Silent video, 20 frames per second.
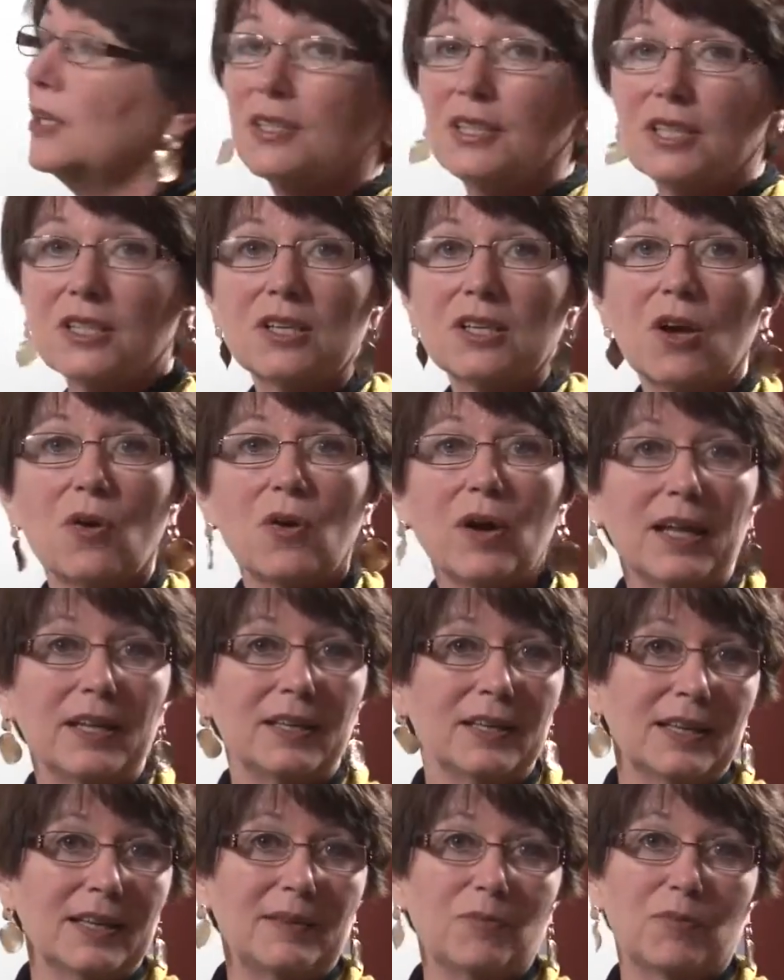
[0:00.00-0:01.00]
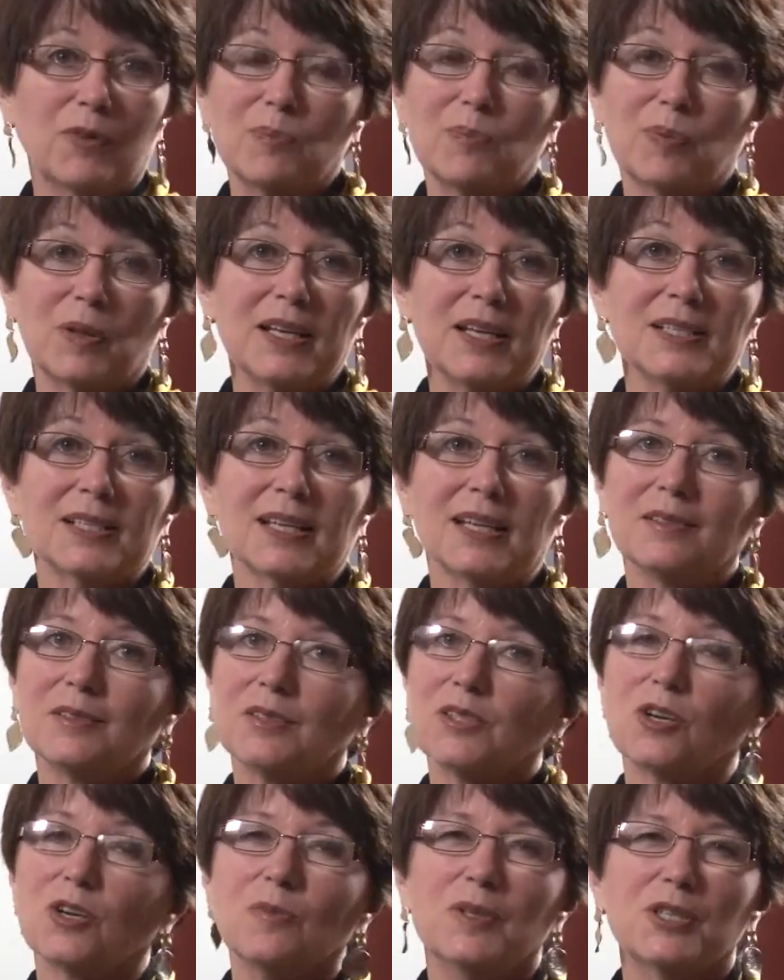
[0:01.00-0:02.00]
just go ahead and replace it.
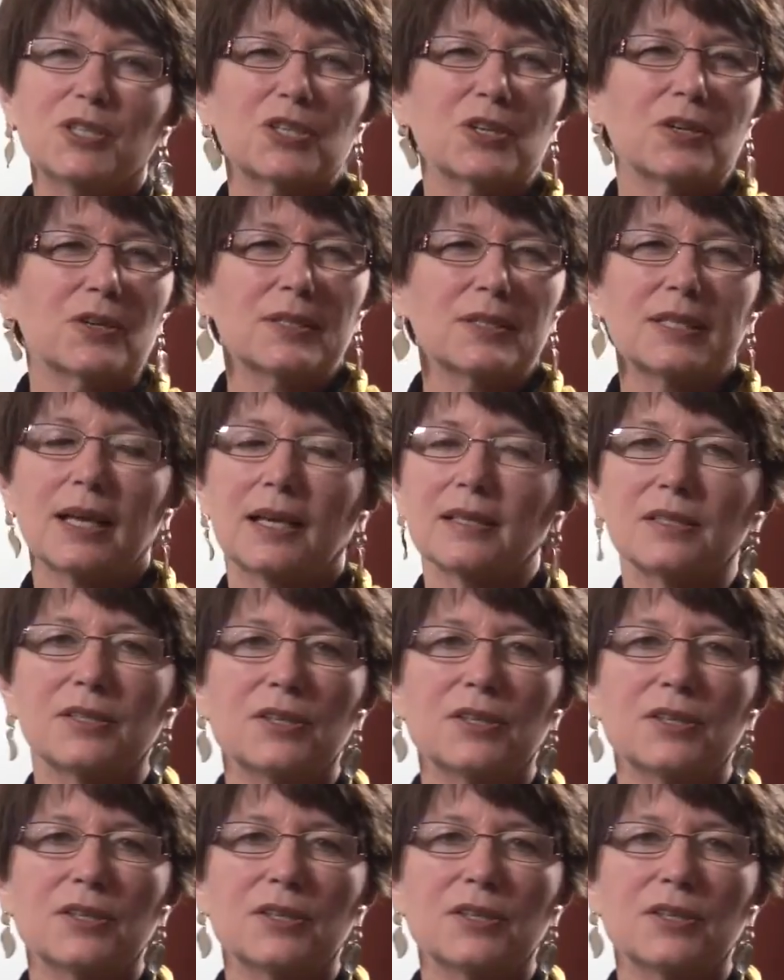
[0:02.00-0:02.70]
Term insurance has